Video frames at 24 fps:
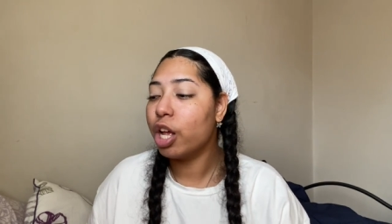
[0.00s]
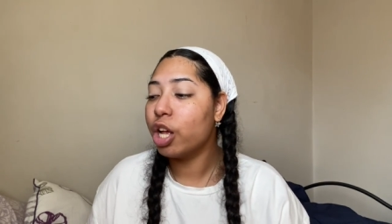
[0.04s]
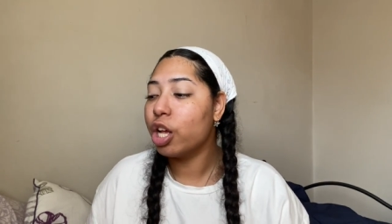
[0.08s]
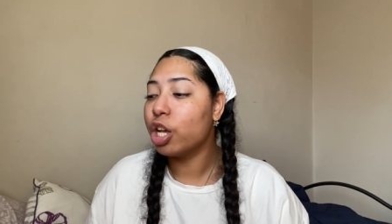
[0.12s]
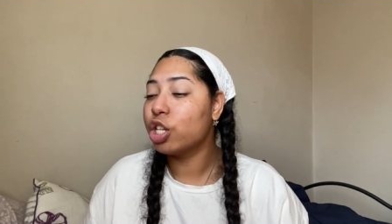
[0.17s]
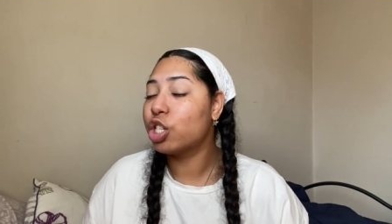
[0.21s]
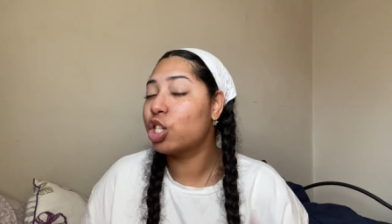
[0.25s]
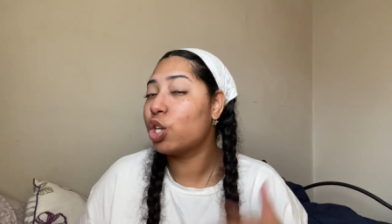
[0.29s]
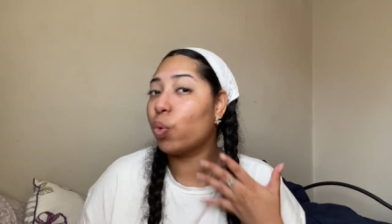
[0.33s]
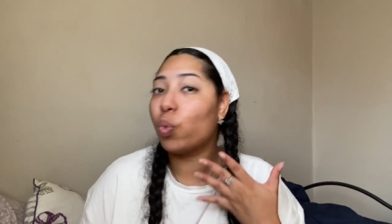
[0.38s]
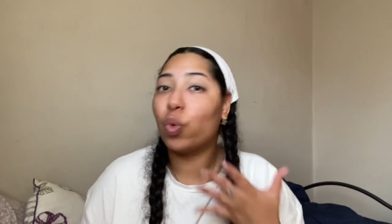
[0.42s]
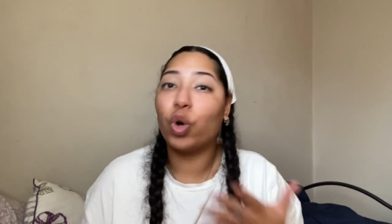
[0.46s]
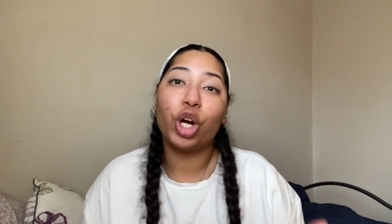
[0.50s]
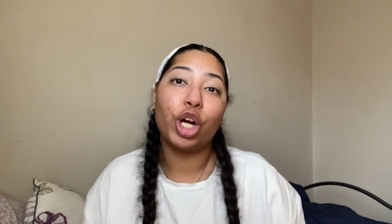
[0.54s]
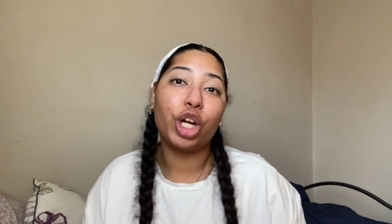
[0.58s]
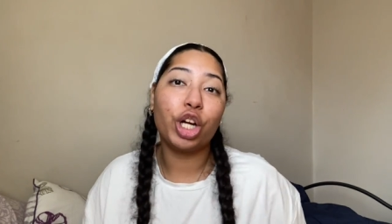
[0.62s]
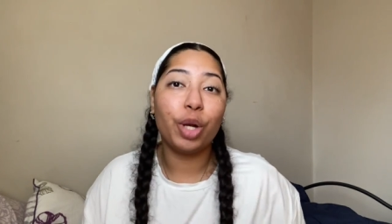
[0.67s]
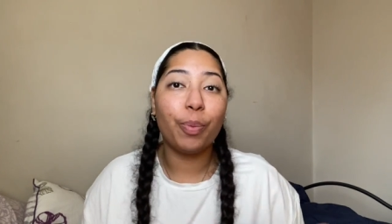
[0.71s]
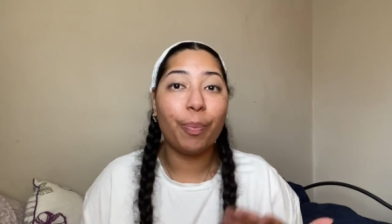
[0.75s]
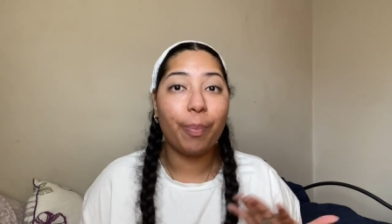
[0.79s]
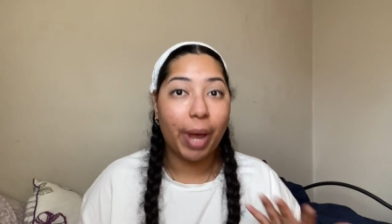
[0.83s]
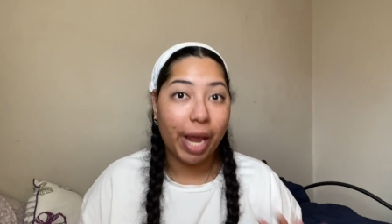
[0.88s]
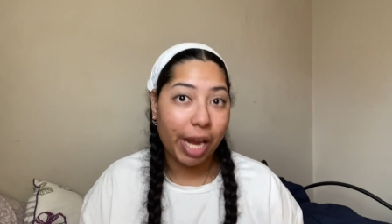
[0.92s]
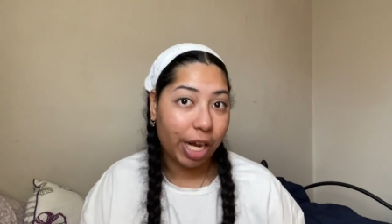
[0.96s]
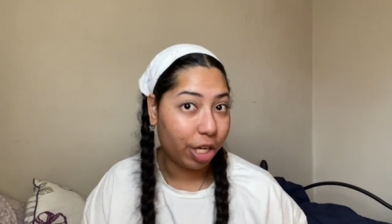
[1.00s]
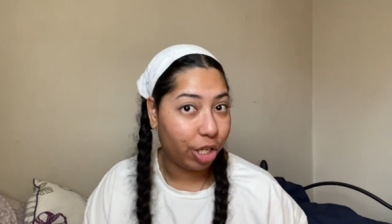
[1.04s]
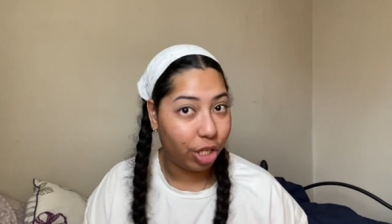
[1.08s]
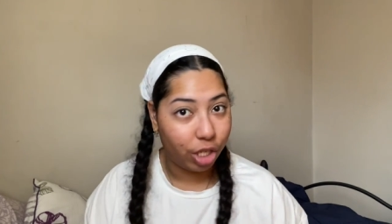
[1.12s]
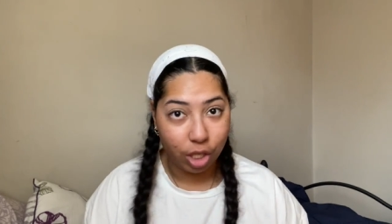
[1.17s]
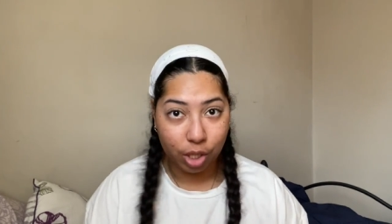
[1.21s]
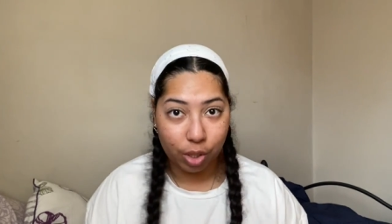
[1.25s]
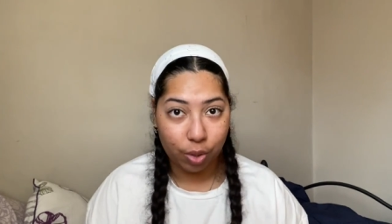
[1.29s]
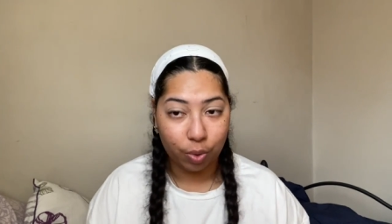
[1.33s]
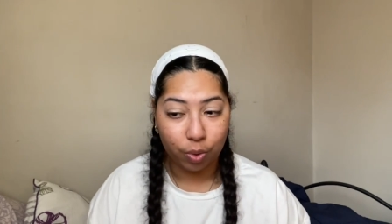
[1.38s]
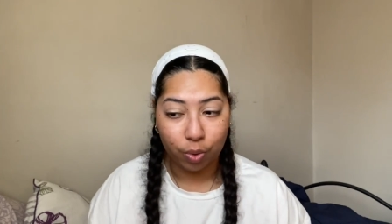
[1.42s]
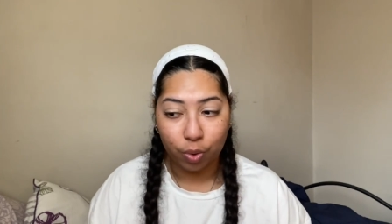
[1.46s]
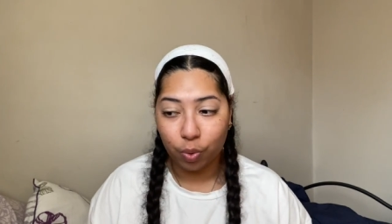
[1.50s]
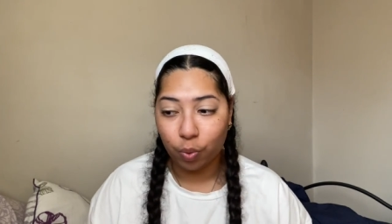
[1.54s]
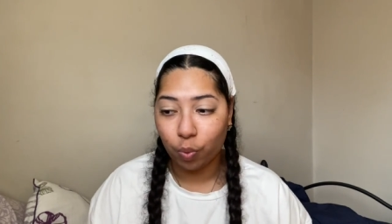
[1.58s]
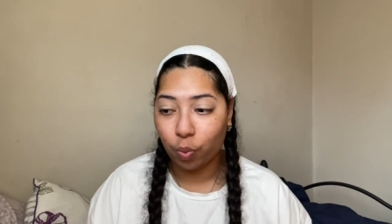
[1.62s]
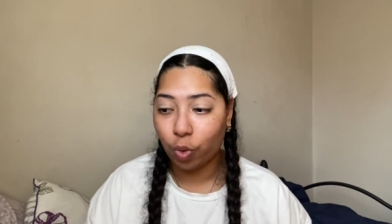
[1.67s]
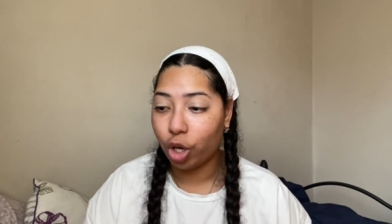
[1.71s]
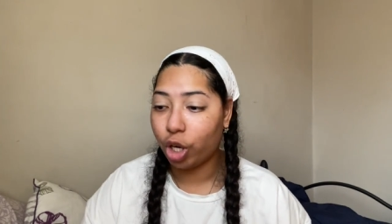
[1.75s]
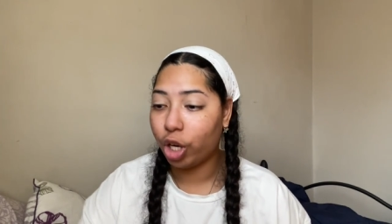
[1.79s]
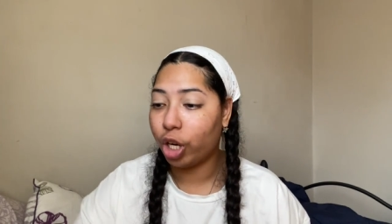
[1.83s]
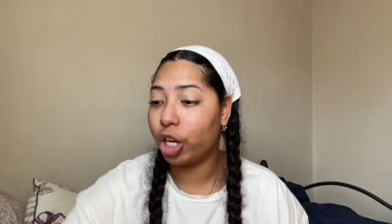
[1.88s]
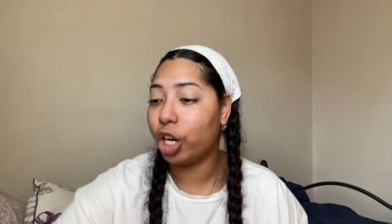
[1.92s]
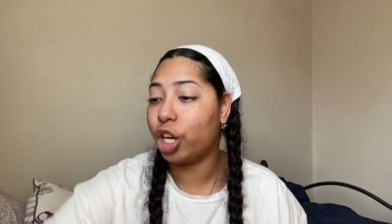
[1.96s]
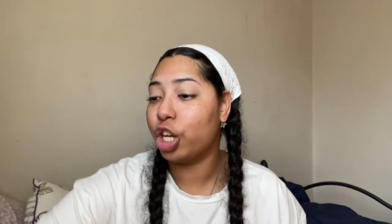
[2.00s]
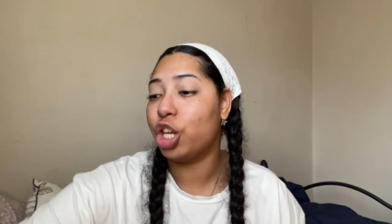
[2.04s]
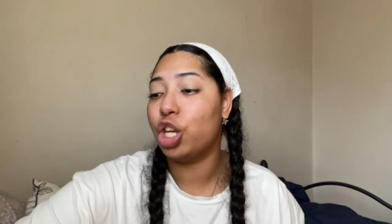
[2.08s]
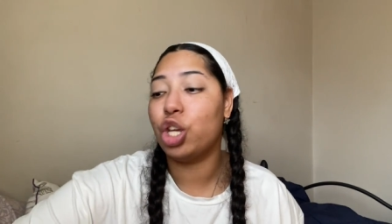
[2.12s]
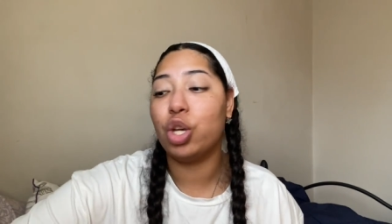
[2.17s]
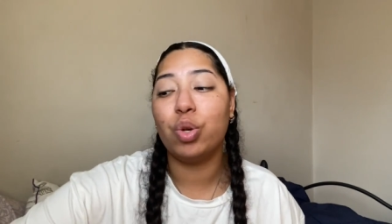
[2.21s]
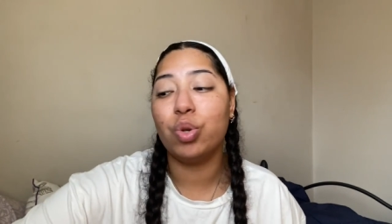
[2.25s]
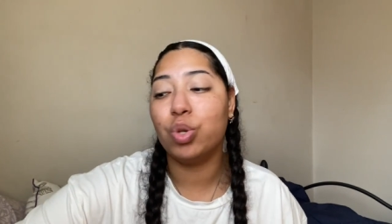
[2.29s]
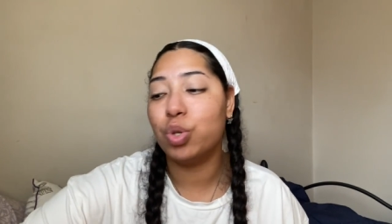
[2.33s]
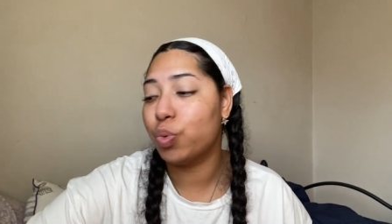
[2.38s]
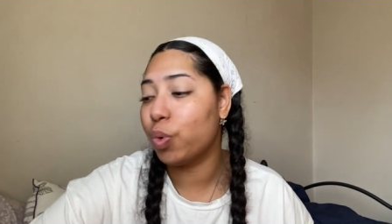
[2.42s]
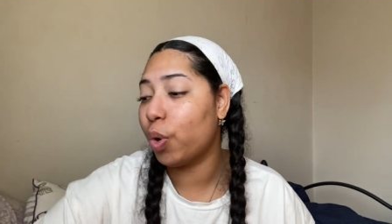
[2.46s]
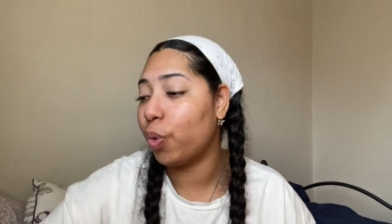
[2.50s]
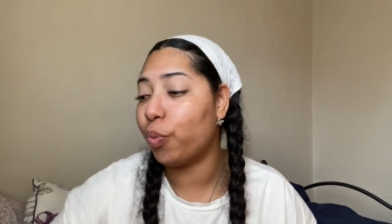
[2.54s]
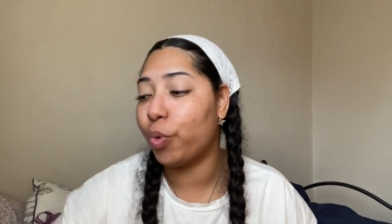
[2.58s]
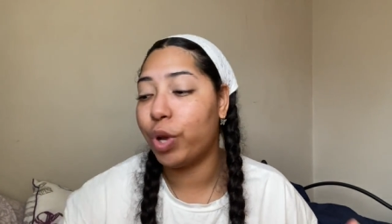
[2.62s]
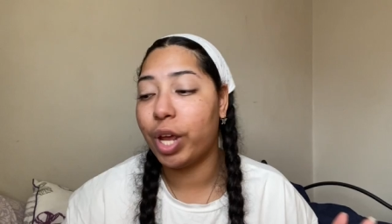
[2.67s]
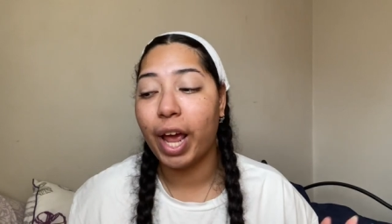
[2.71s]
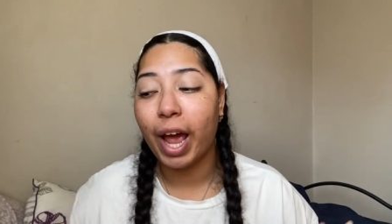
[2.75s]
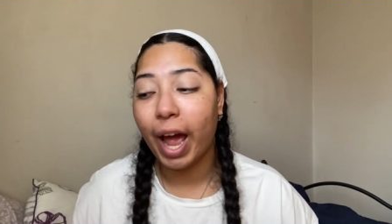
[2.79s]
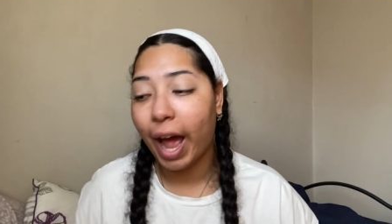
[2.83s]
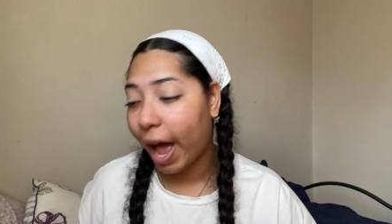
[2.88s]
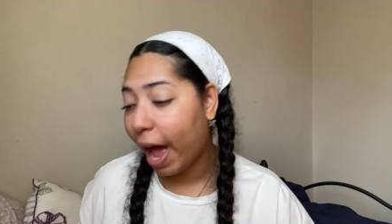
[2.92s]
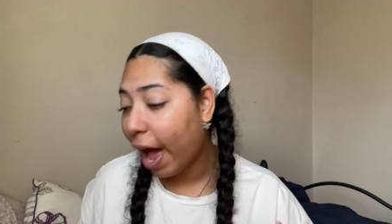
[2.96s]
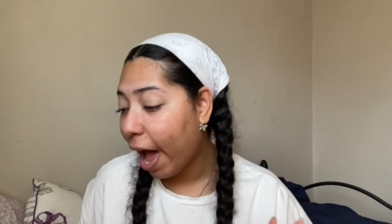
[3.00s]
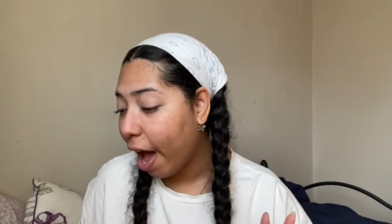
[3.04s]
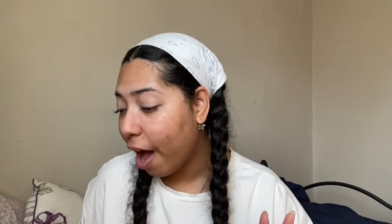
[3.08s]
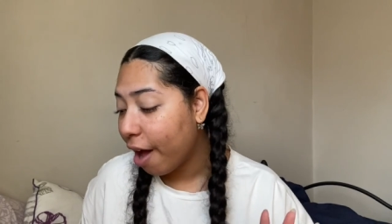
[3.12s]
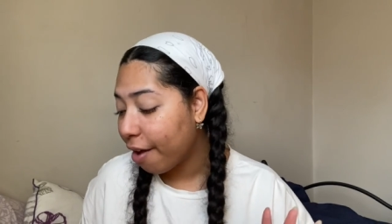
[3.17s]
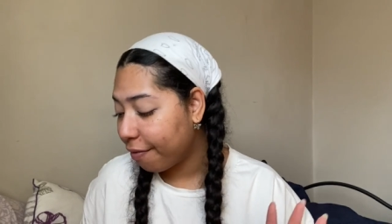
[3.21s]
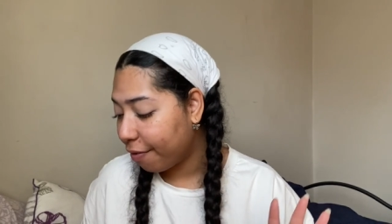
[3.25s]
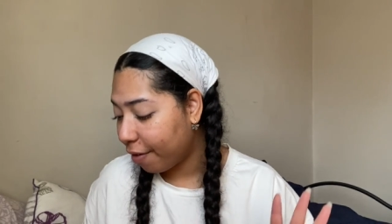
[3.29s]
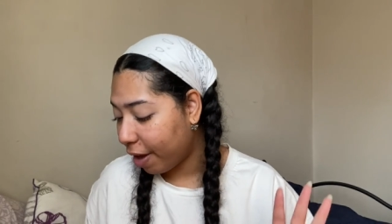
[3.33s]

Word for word: So we're gonna make do. We're gonna use what we have